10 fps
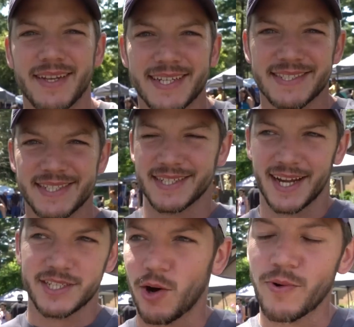Next scene,
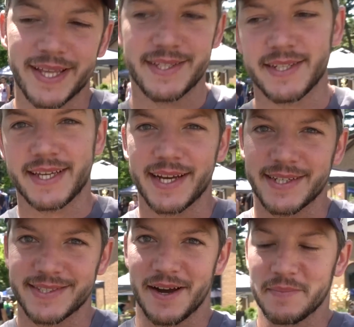I don't get to kick
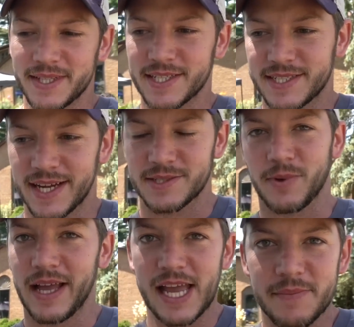a zombie in the chest.
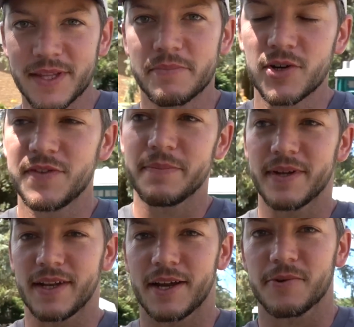Well, I am in the movie,
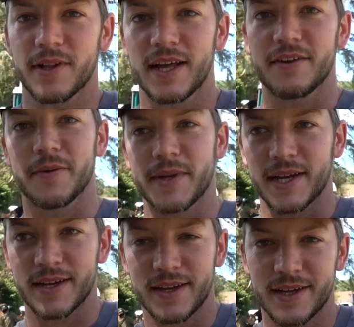but not in real life. I'm
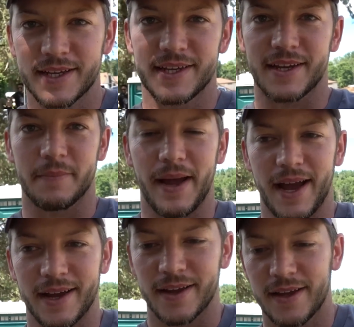gonna kick a
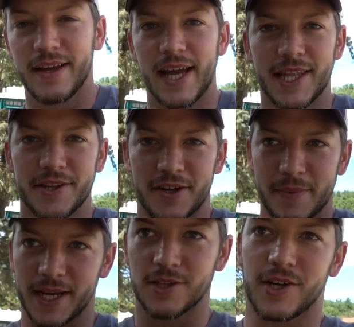bag, and then they're gonna
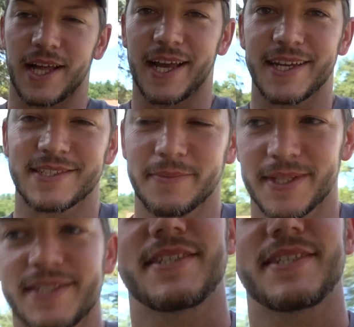make it look like I kicked somebody in the